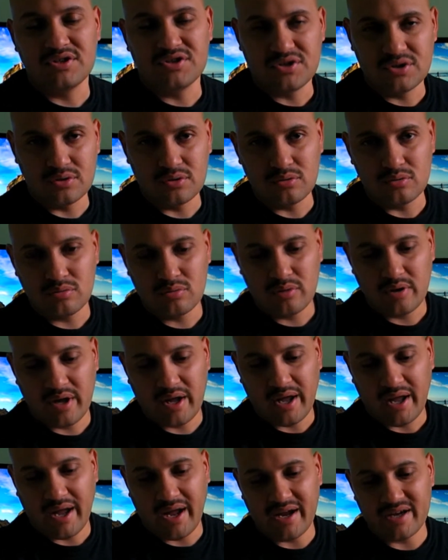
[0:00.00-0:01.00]
to
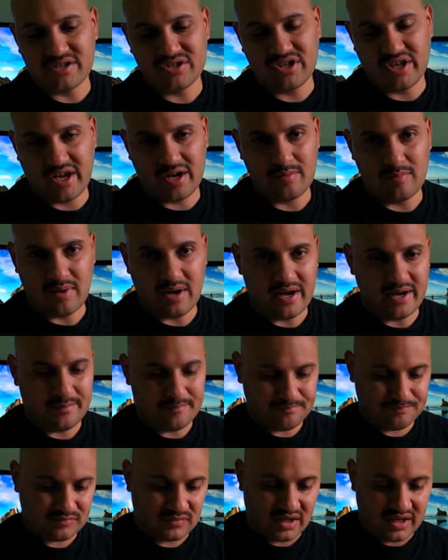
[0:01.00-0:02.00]

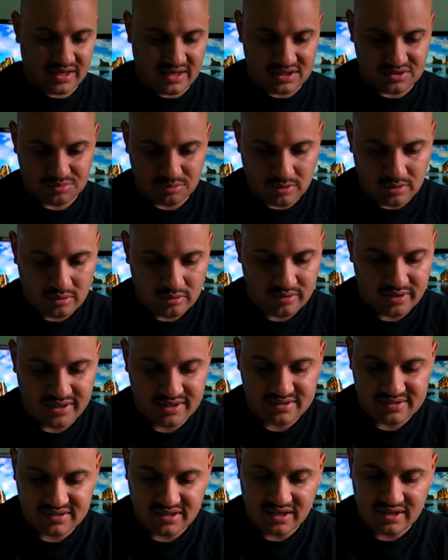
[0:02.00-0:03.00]
HDMI and as well
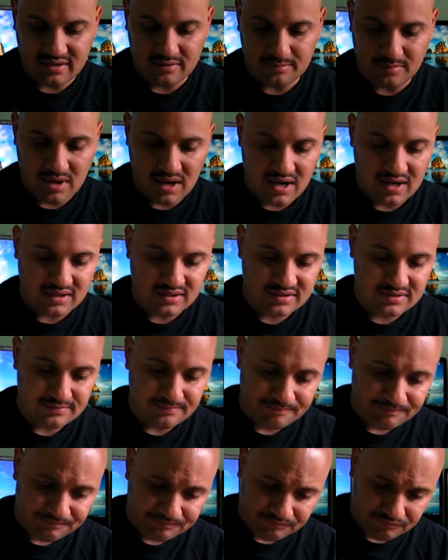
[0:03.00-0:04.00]
inside the
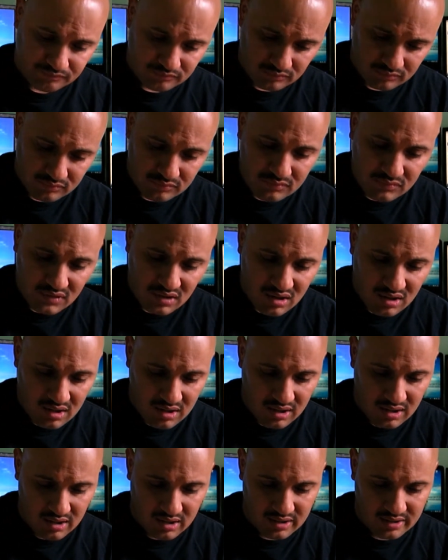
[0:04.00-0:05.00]
box
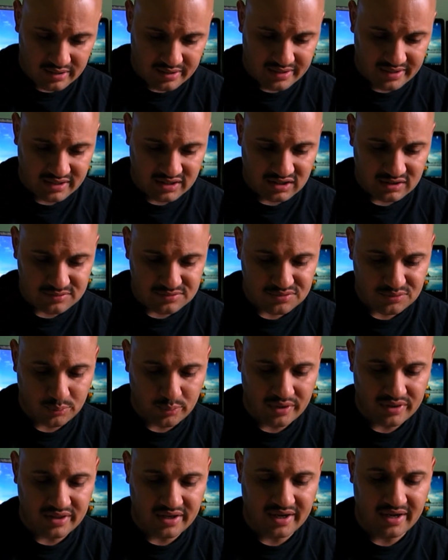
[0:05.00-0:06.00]
uh, it
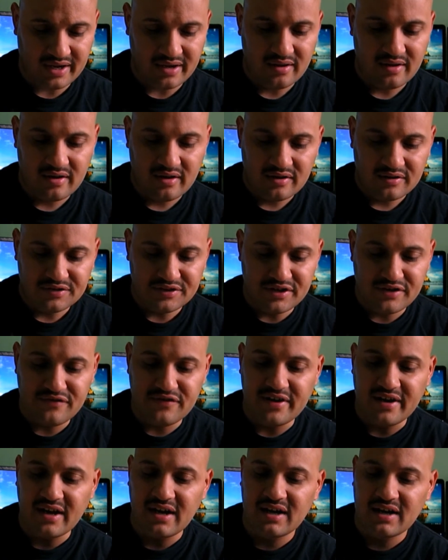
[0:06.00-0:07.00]
comes with a
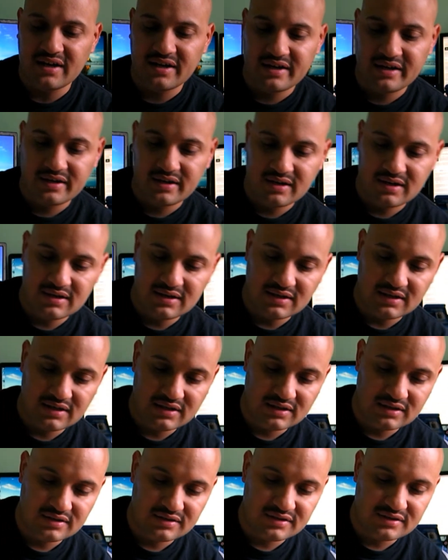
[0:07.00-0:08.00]
DVI
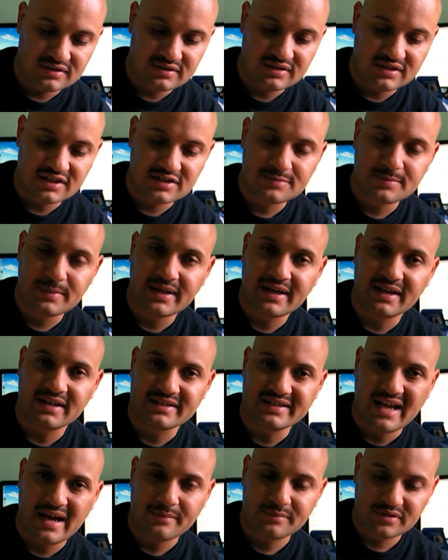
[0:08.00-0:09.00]
uh, display
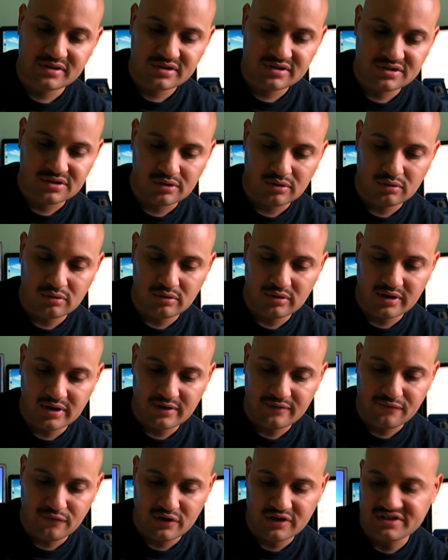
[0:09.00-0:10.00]
adapter. So
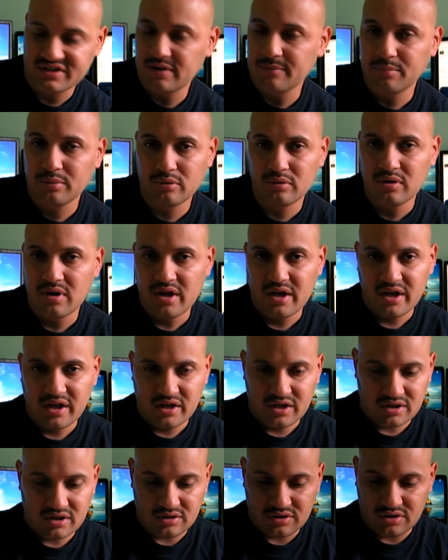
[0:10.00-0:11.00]
if, for example,
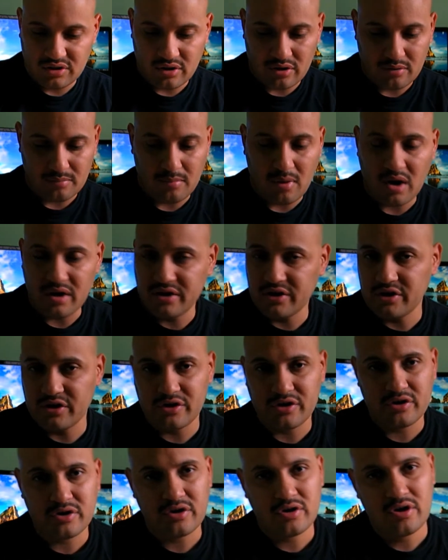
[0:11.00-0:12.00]
your
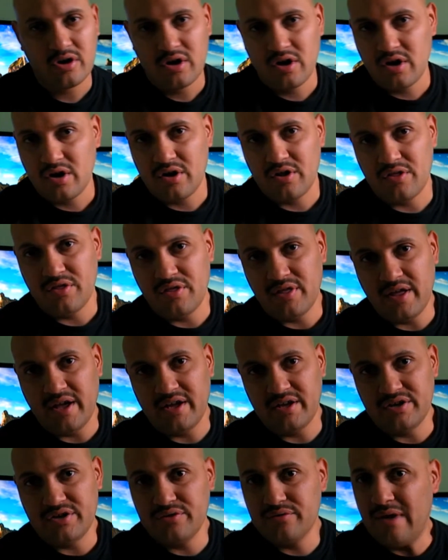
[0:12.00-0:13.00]
monitor
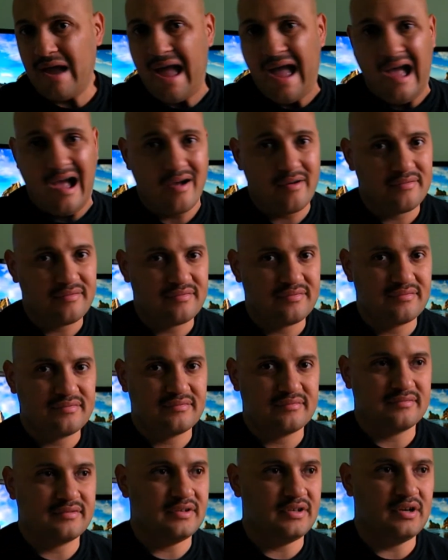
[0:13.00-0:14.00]
that you
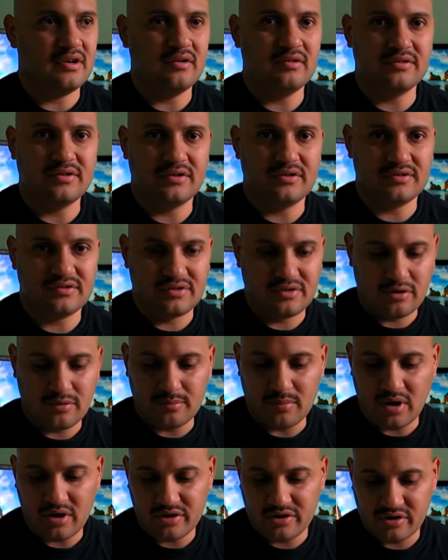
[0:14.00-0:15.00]
have, you know, your
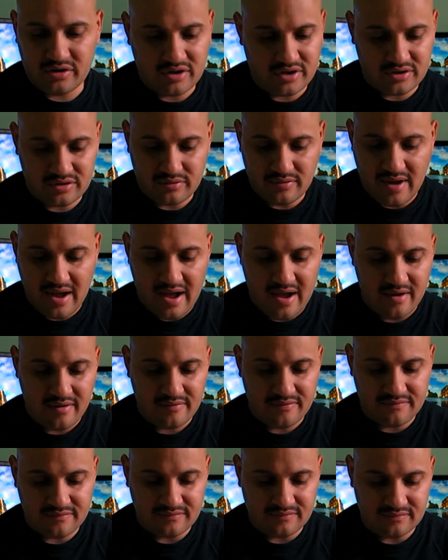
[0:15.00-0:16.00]
third monitor that you
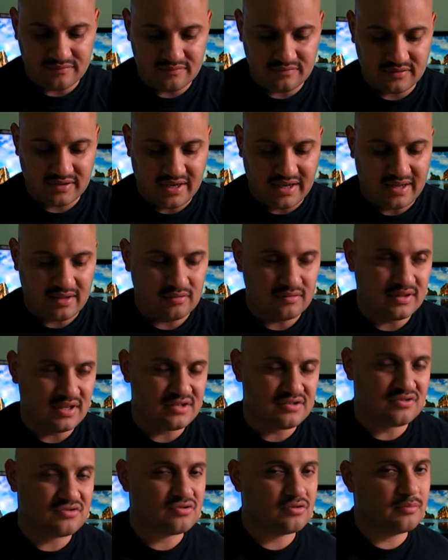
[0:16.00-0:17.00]
have
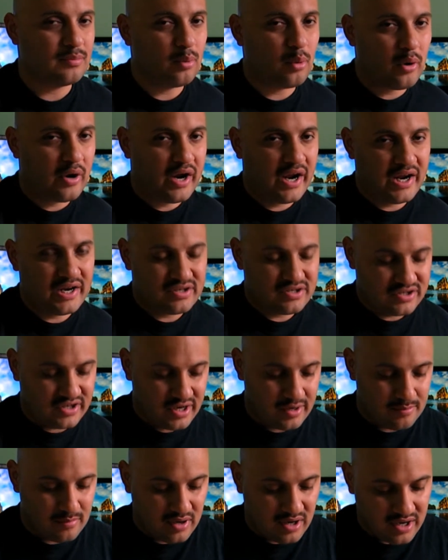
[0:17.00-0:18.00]
doesn't support
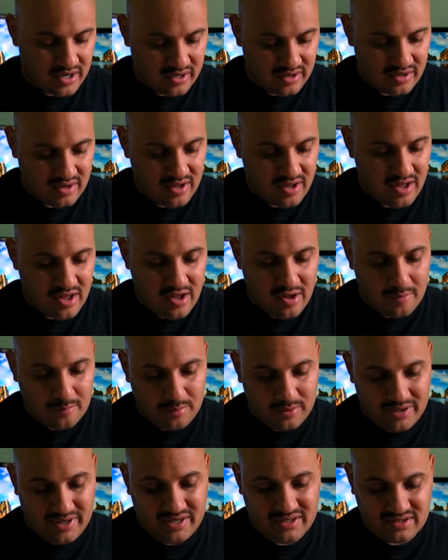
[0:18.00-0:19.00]
HDMI,
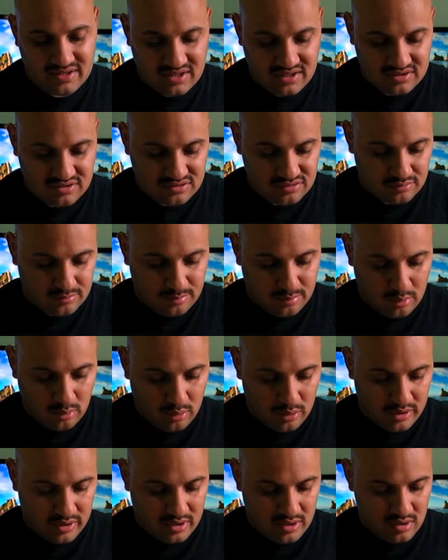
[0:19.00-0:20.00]
but it does
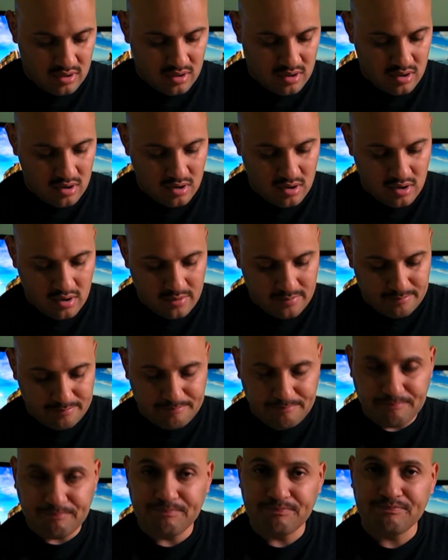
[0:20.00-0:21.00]
support, um,
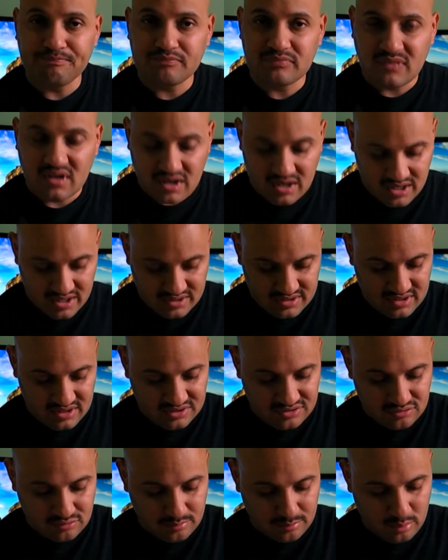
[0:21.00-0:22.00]
it
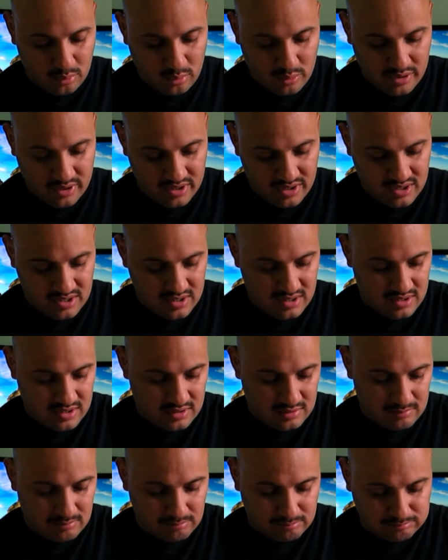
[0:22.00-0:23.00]
does support
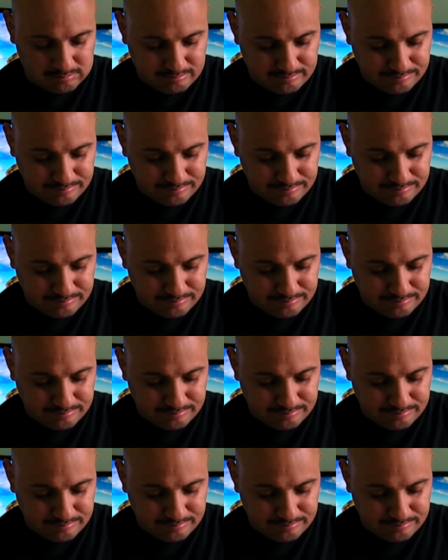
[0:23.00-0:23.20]
um,